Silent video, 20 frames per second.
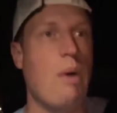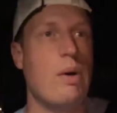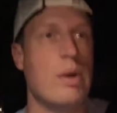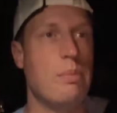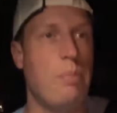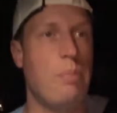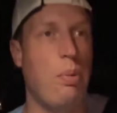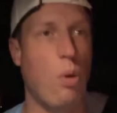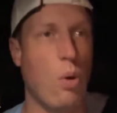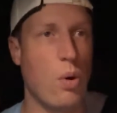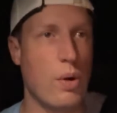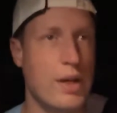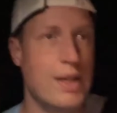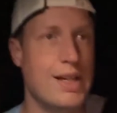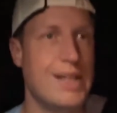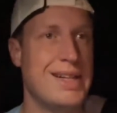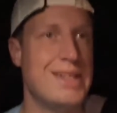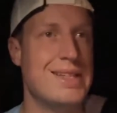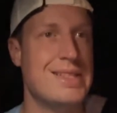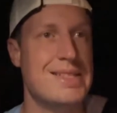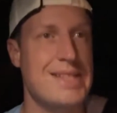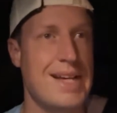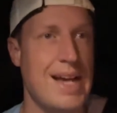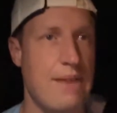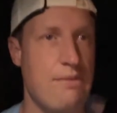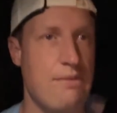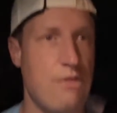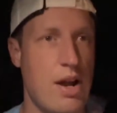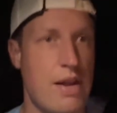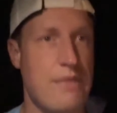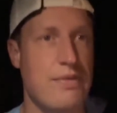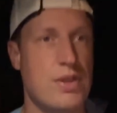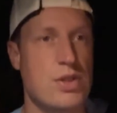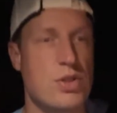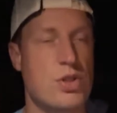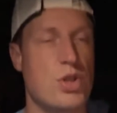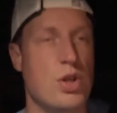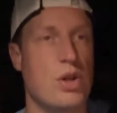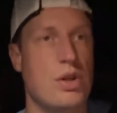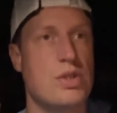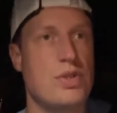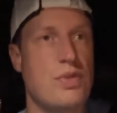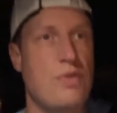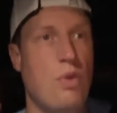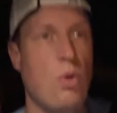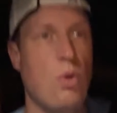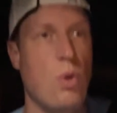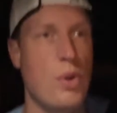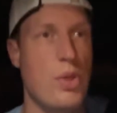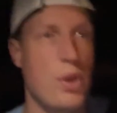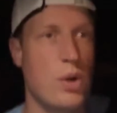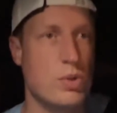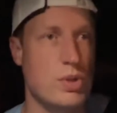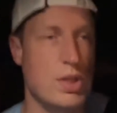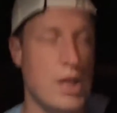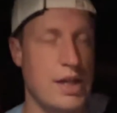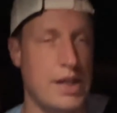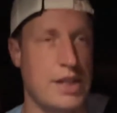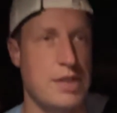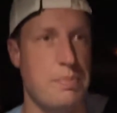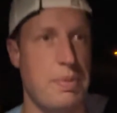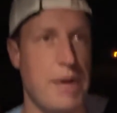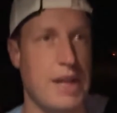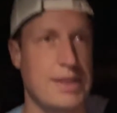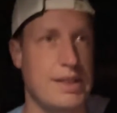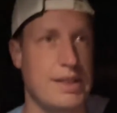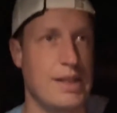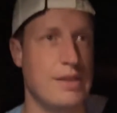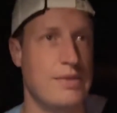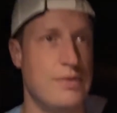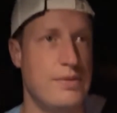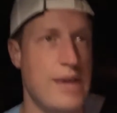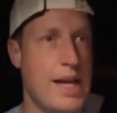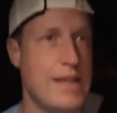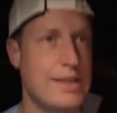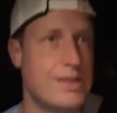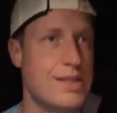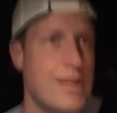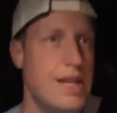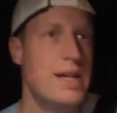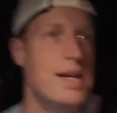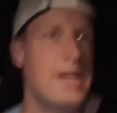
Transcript: important it is to have life insurance for those unexpected events.